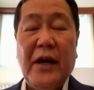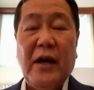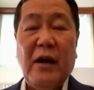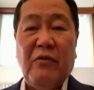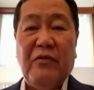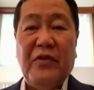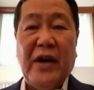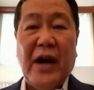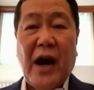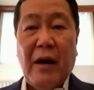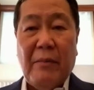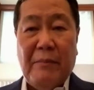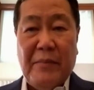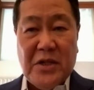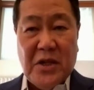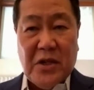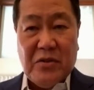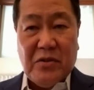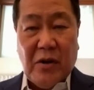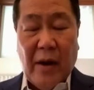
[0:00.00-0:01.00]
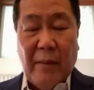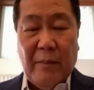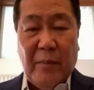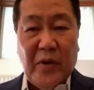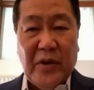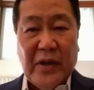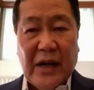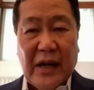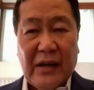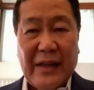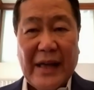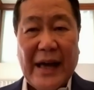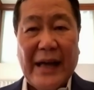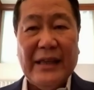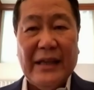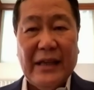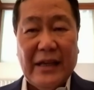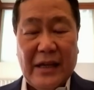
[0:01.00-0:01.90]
of the arbitral tribunal. That